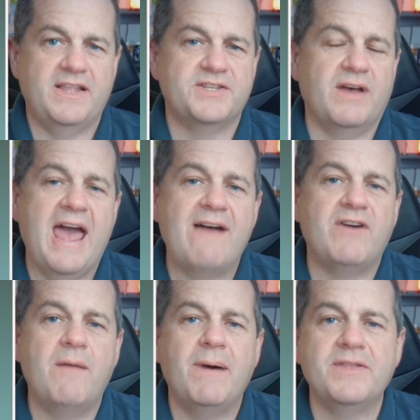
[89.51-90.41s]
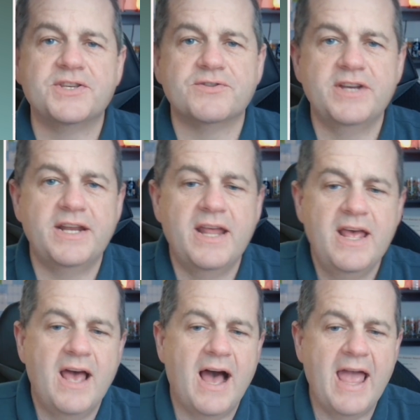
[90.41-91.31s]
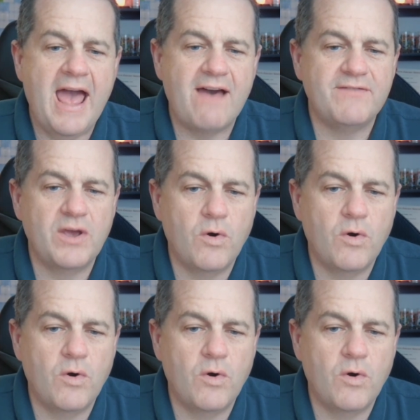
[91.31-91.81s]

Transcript: So I have up on the screen, I have the